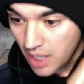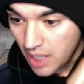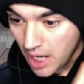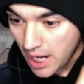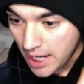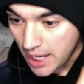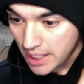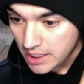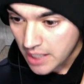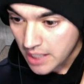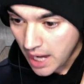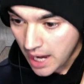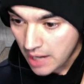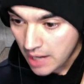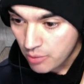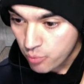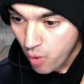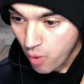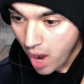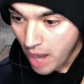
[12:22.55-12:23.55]
in a
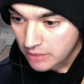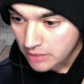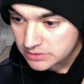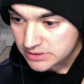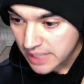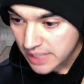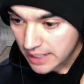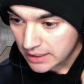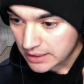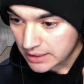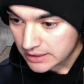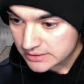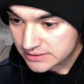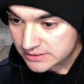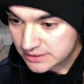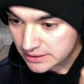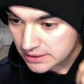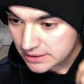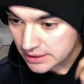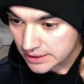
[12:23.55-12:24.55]
while
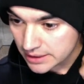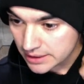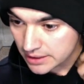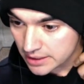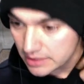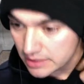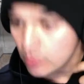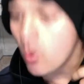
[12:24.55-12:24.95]
stylistically.